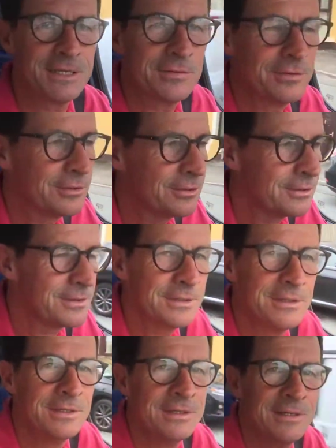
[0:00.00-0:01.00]
a row.
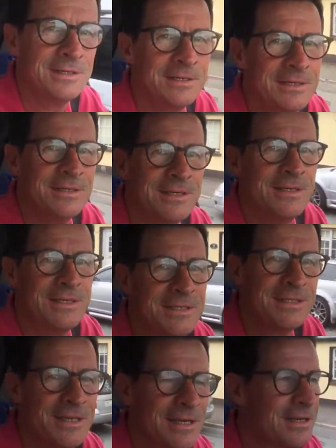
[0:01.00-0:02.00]

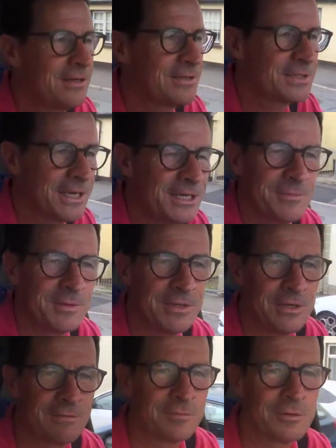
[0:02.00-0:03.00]
not a long time to be
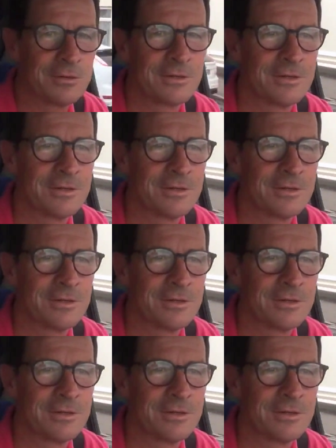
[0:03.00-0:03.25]
off work.